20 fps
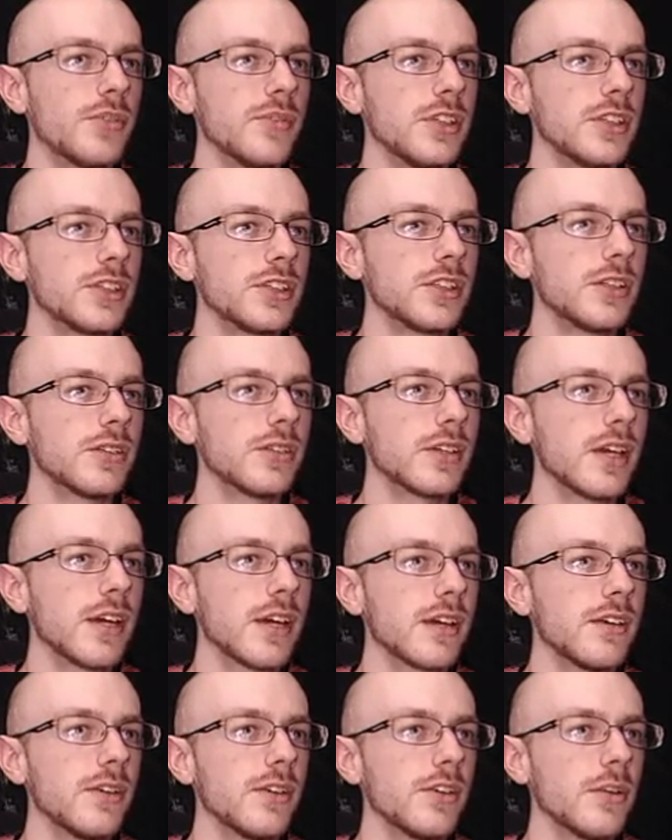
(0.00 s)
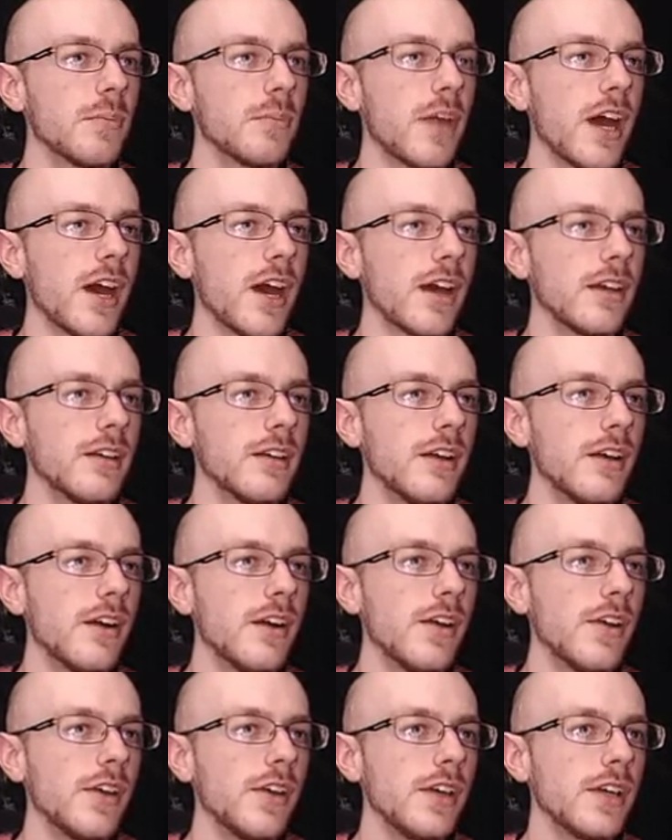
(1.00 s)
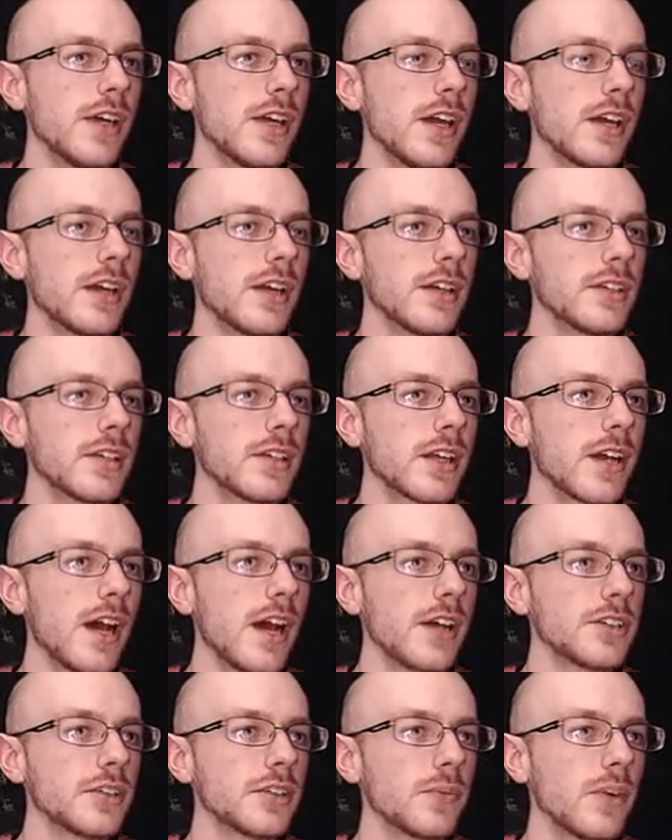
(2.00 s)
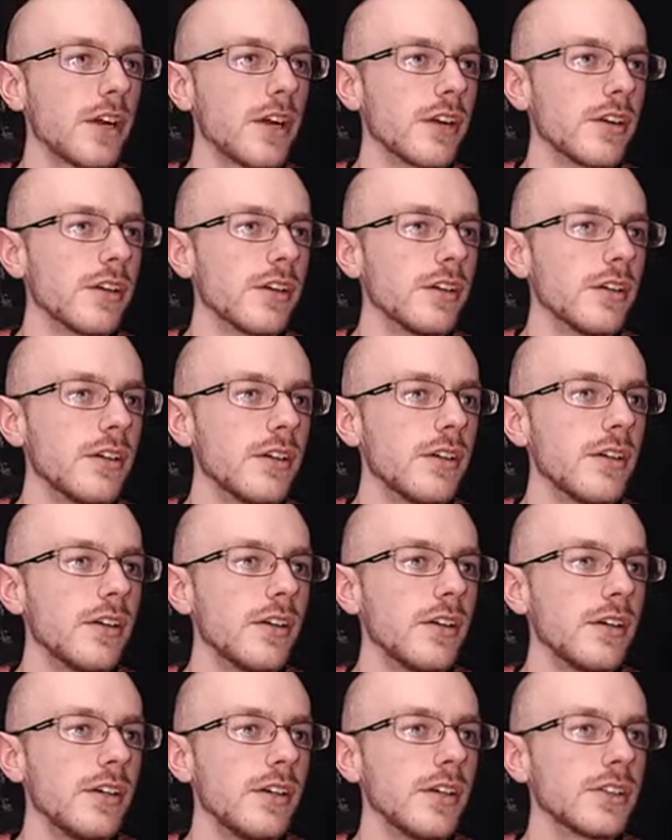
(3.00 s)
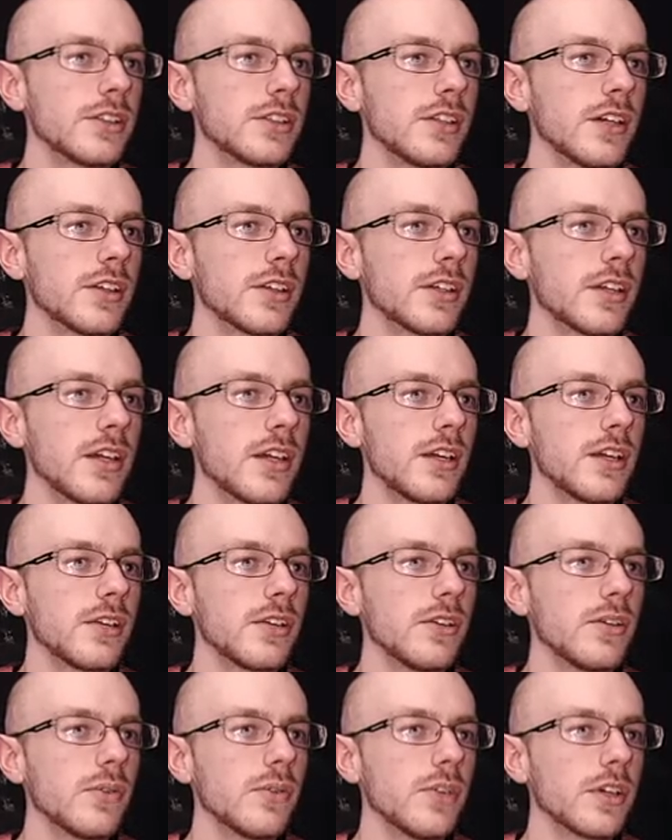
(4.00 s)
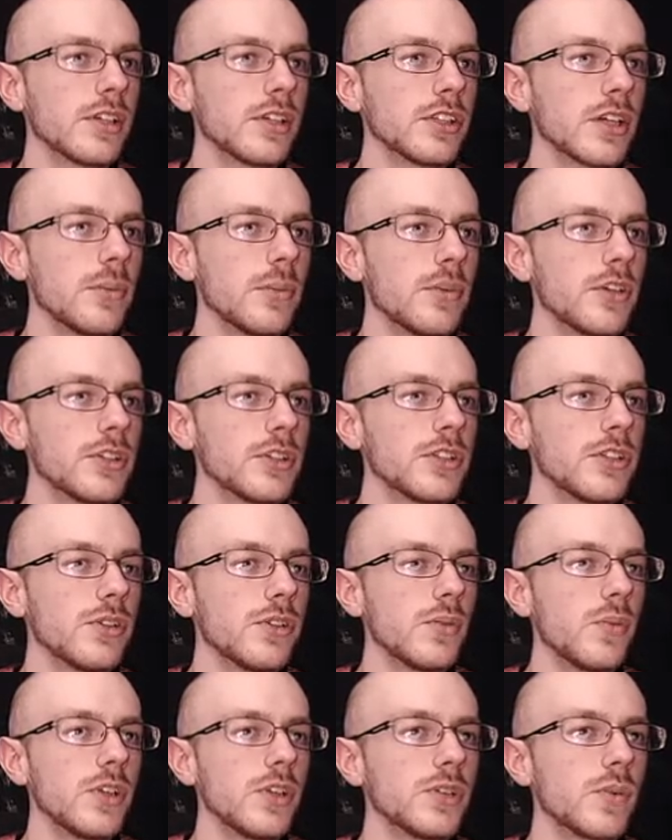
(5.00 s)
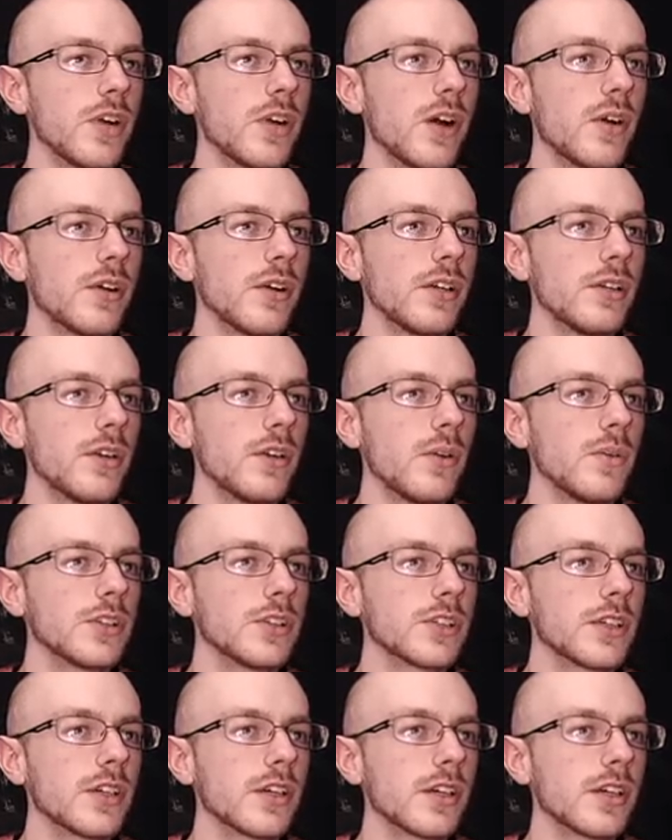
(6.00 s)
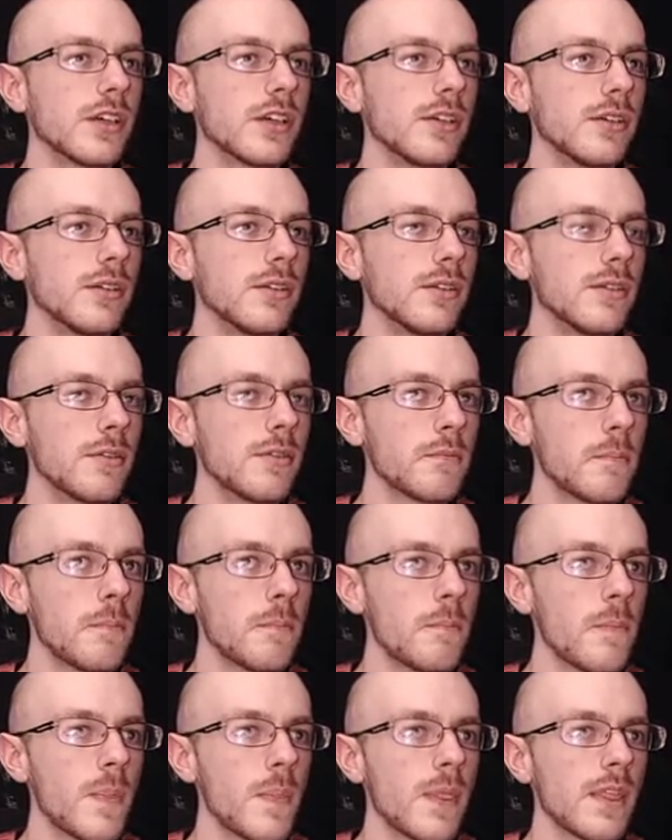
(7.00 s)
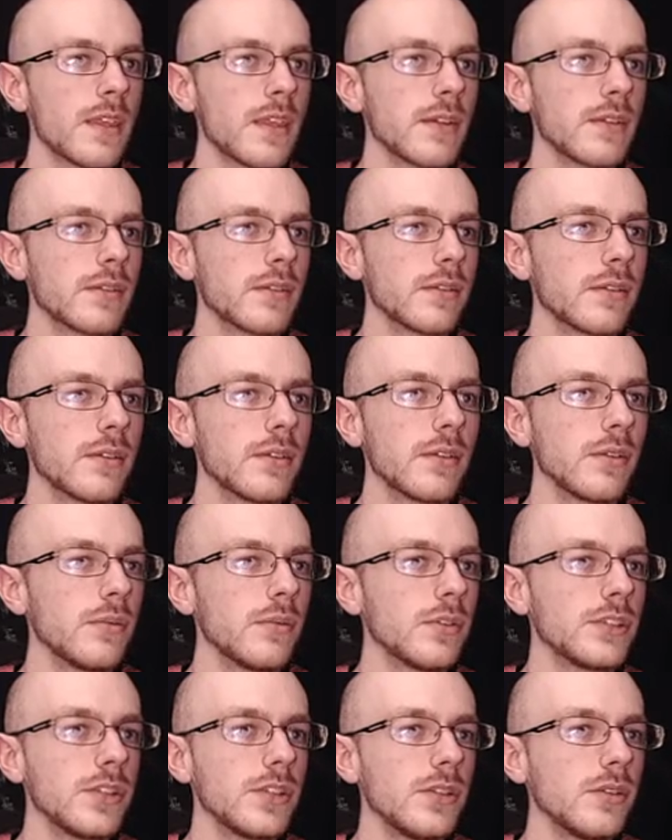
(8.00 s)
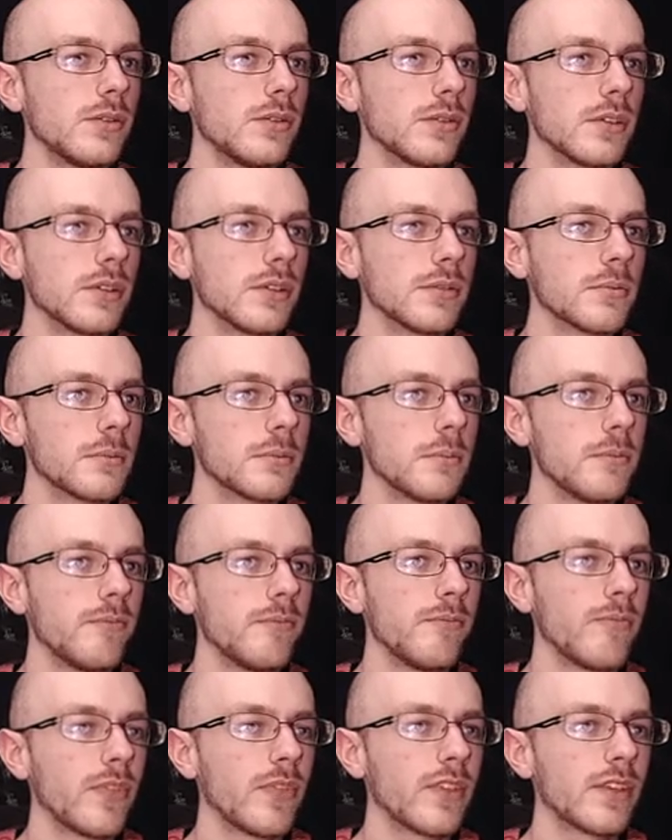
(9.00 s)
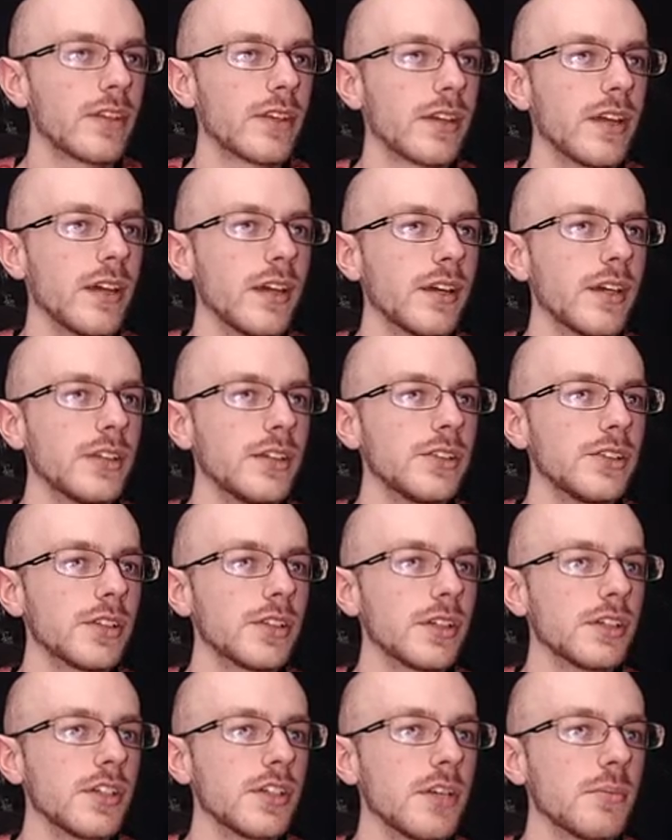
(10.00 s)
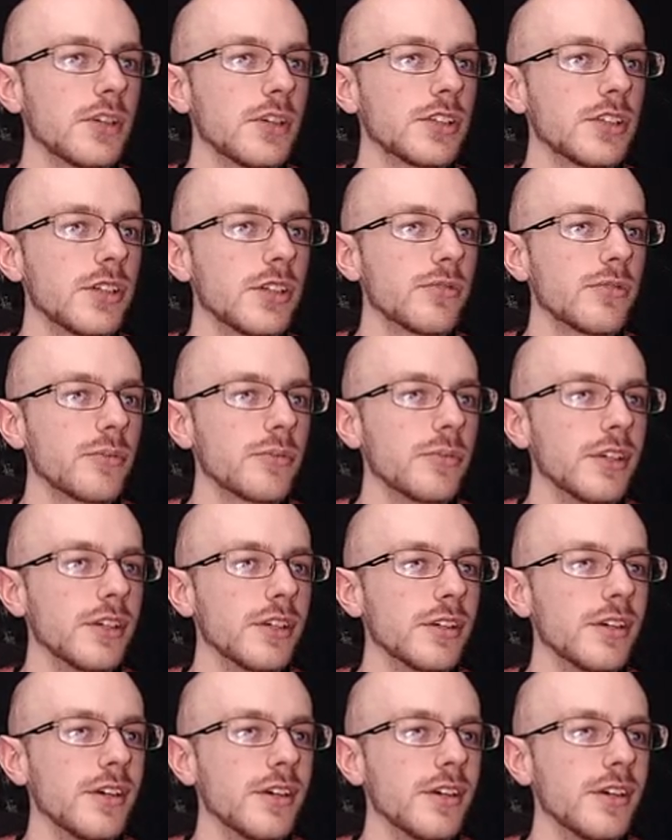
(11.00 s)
He still can't kill the bat. He can't get to the cassowary. He has nothing that he can do. Look, he's going to push this dude, which we already know isn't going to kill. What's he doing? I guess he's going to take my stuff from me.